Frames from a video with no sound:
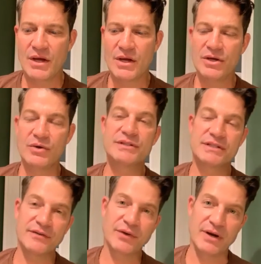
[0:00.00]
It's
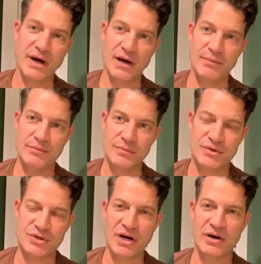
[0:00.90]
different.
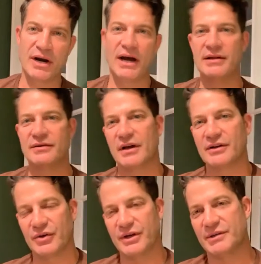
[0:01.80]
Jared and I
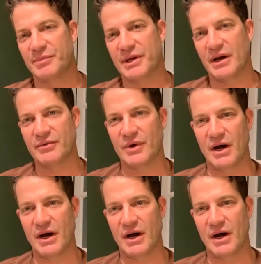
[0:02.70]
agreed to be on